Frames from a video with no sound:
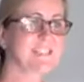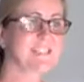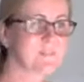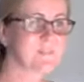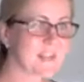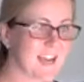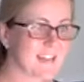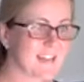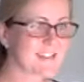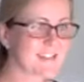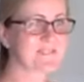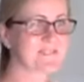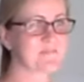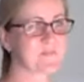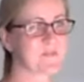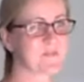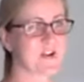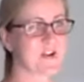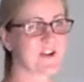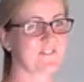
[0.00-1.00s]
some guided
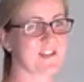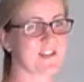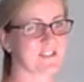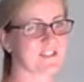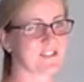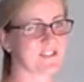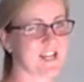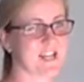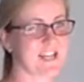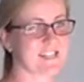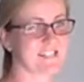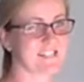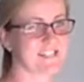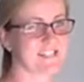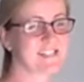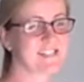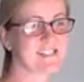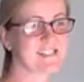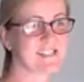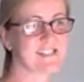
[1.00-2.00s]
improv
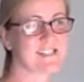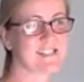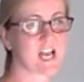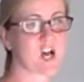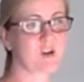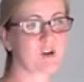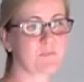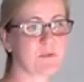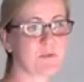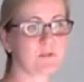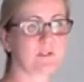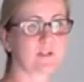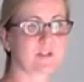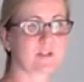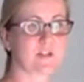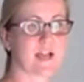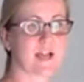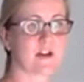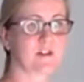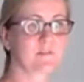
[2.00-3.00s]
exercises to help you
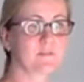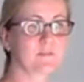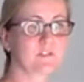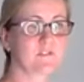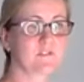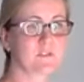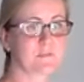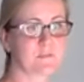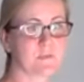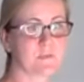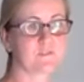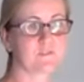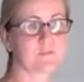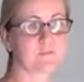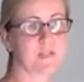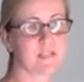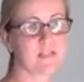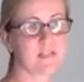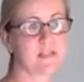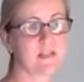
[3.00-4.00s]
learn how to move your
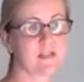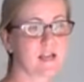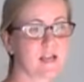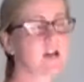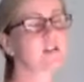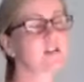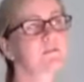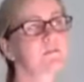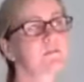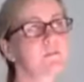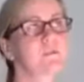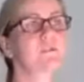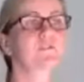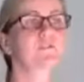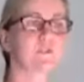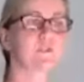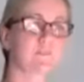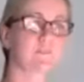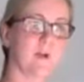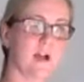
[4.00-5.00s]
movement, how to
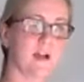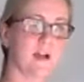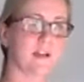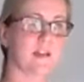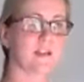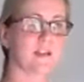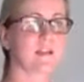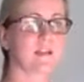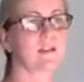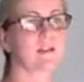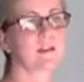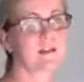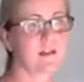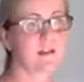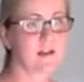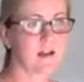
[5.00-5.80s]
move your body